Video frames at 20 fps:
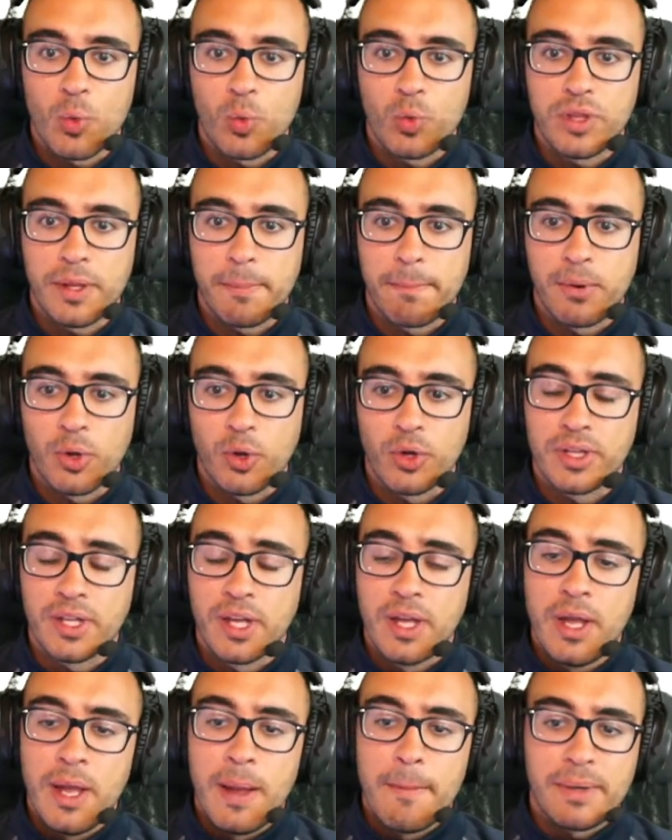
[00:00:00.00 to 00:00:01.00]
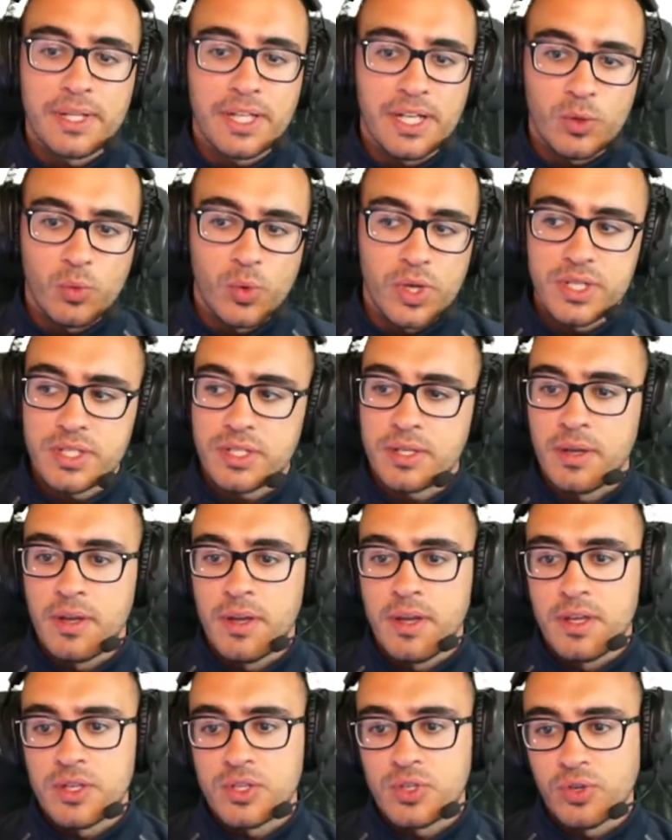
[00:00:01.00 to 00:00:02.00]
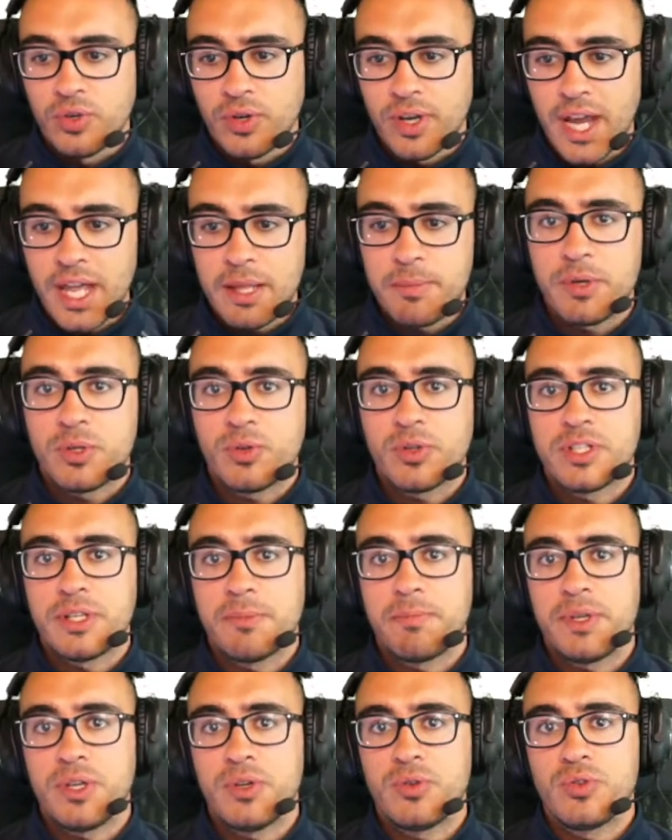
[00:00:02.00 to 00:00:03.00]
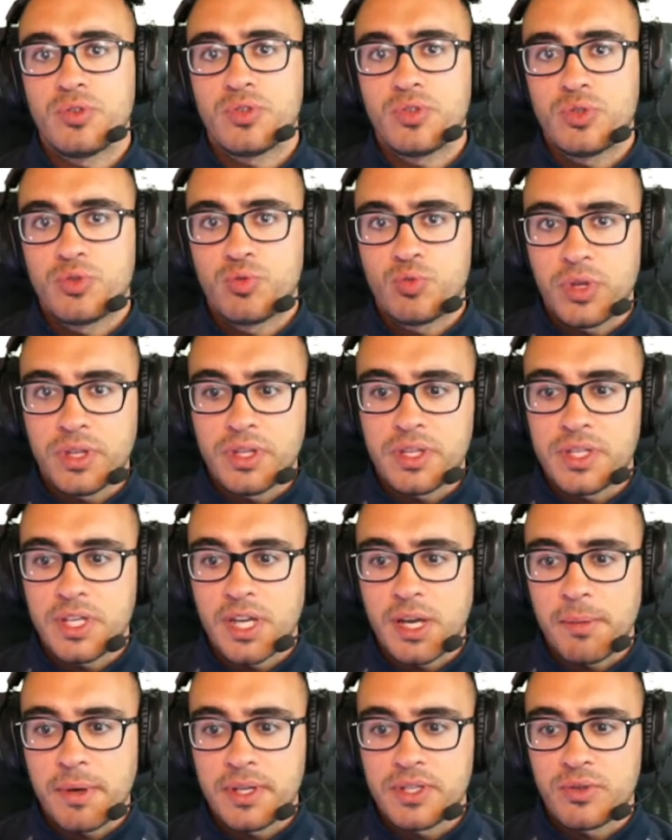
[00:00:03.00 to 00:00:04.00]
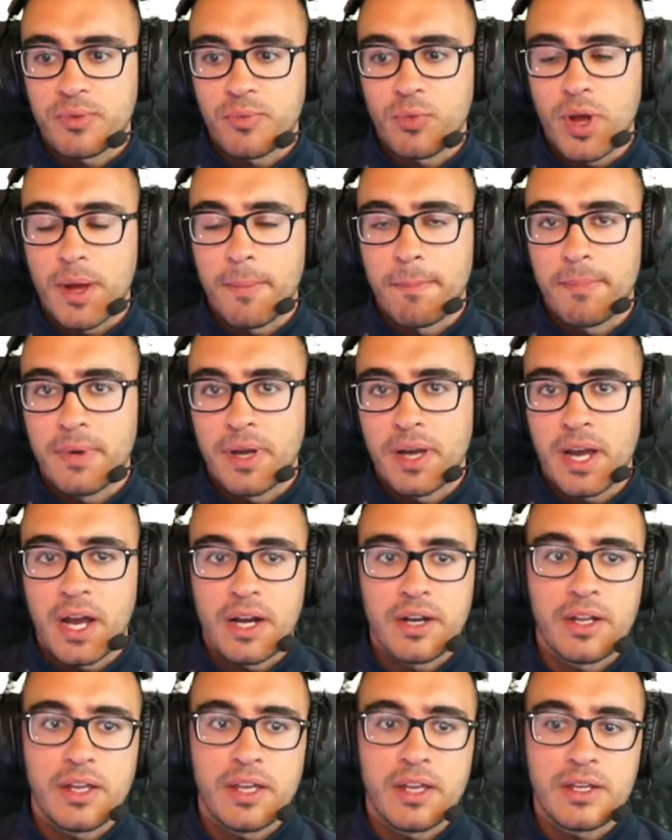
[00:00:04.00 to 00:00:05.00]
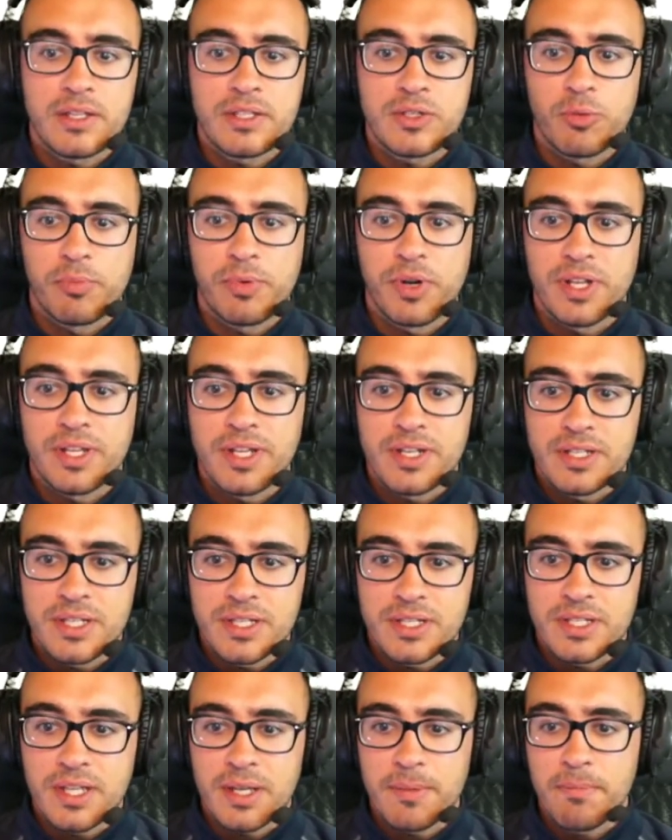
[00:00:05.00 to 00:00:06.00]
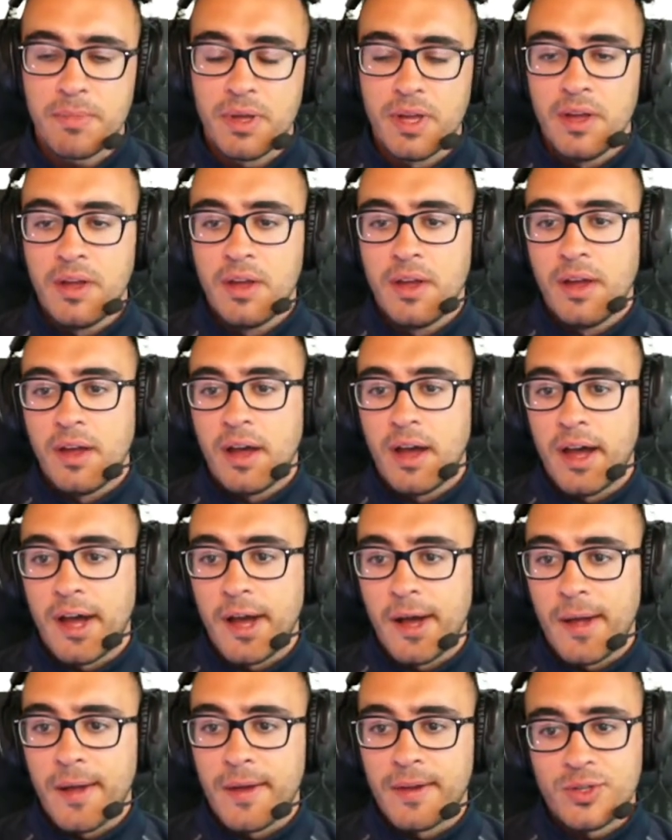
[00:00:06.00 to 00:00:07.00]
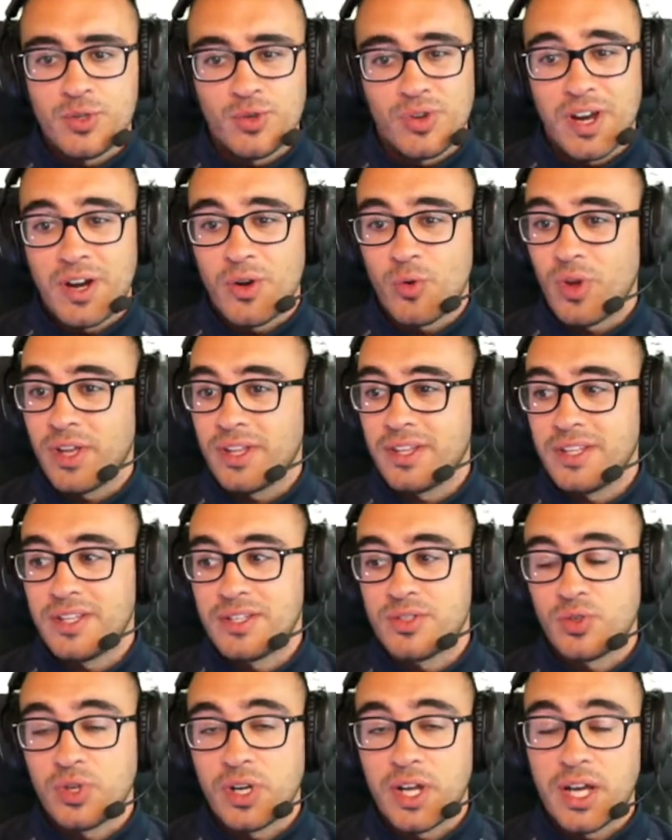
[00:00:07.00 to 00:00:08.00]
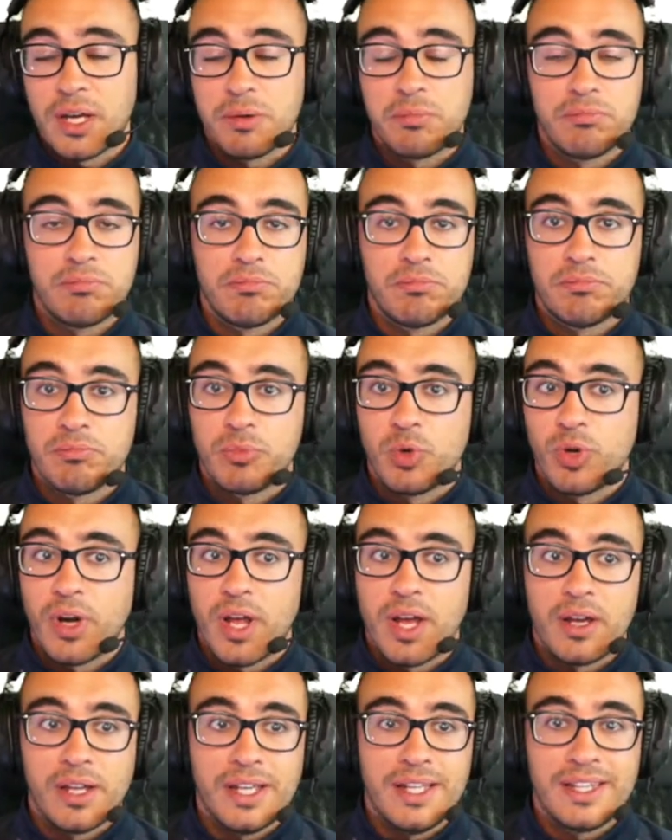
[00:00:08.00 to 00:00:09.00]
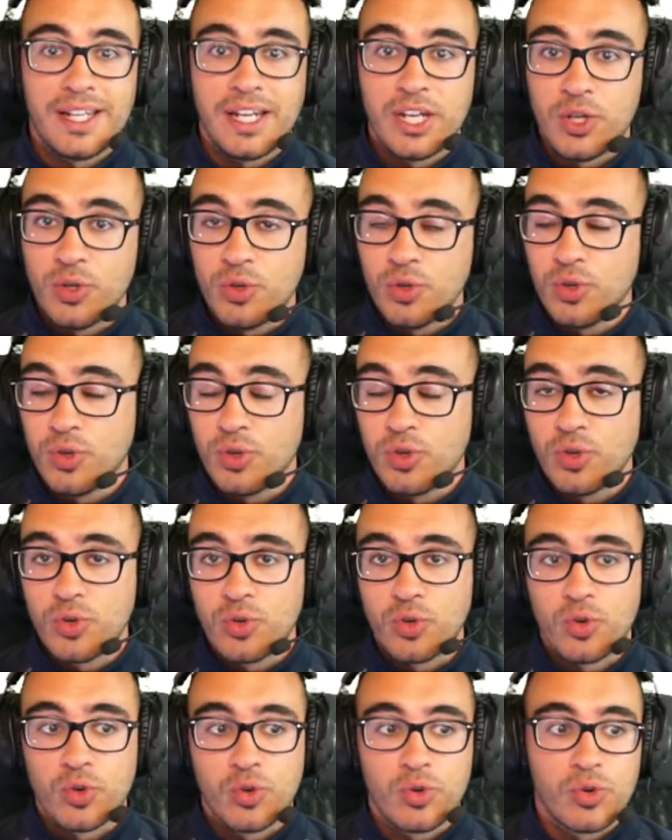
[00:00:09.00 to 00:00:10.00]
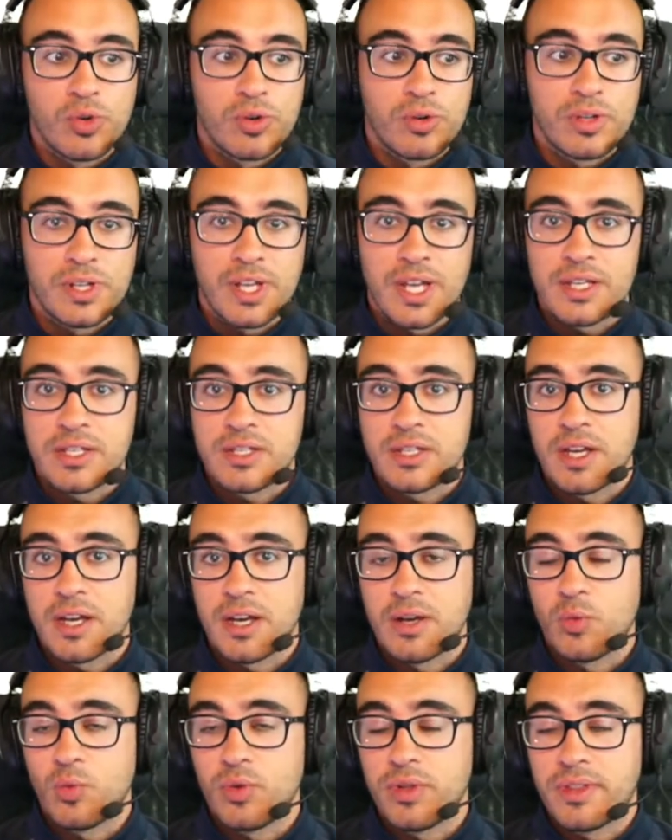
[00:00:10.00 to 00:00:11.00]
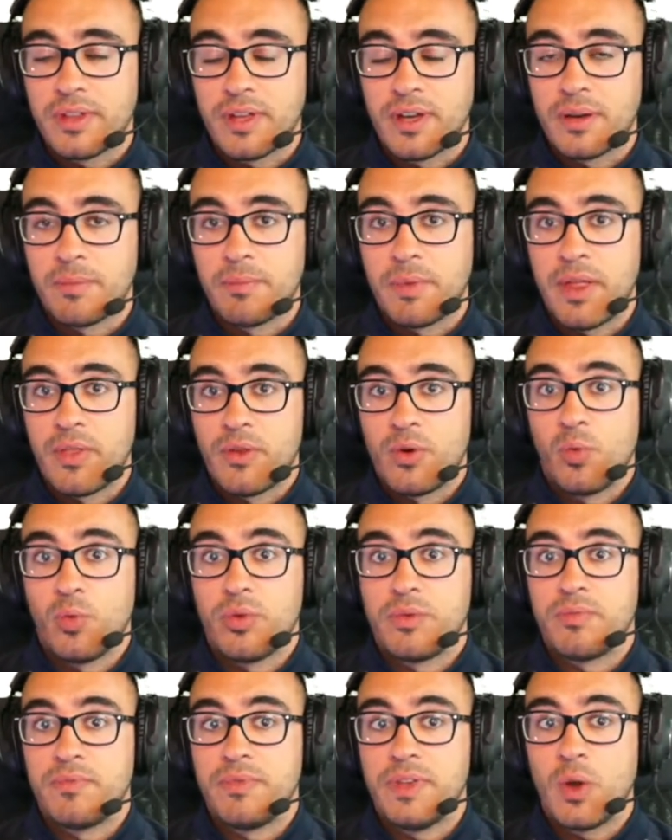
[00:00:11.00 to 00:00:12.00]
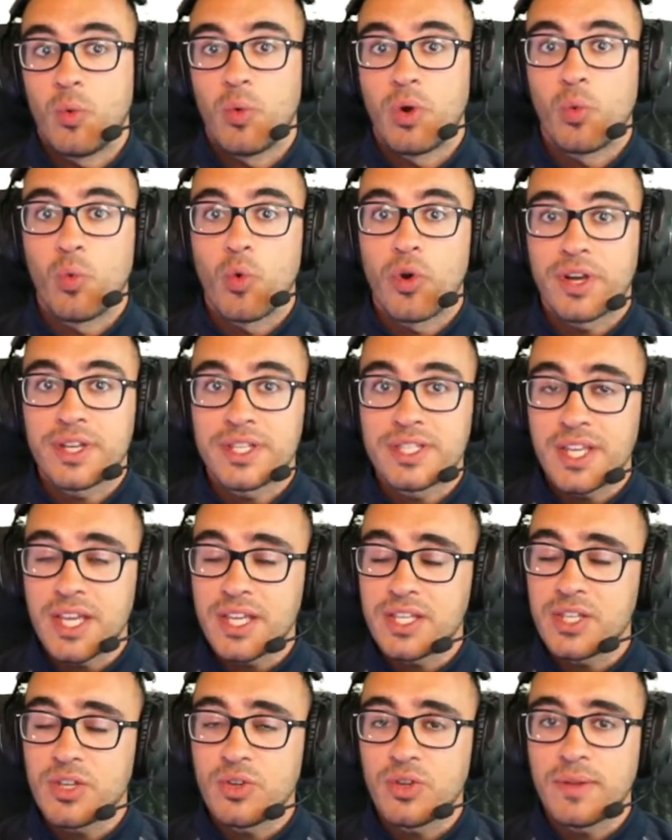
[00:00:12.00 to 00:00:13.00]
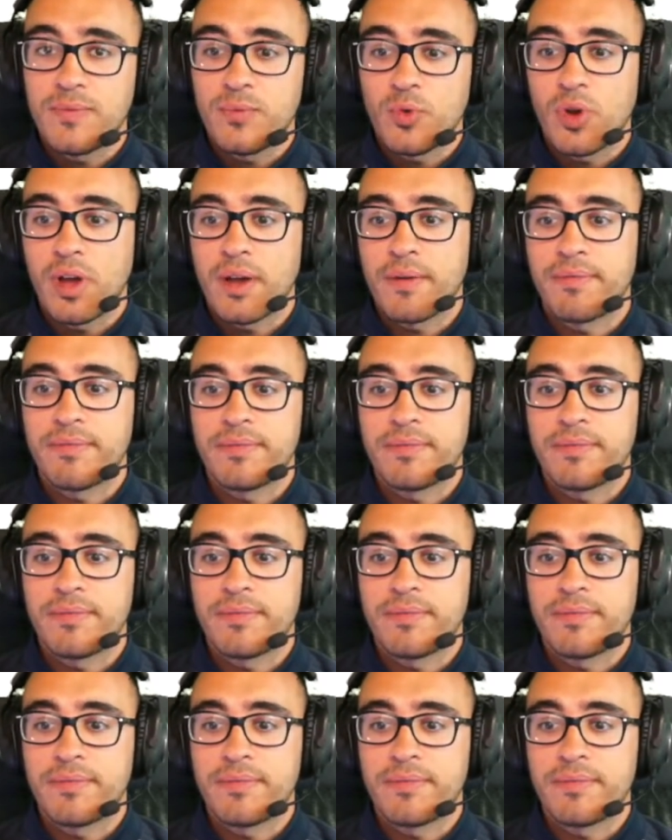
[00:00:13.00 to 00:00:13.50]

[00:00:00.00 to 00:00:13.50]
deploy it. But anyways, so 8 virtual CPUs, 20 gigabytes of RAM, 100 gigs operating system. You can run this on a Intel NUC or just with I don't know, with VMware Workstation if you have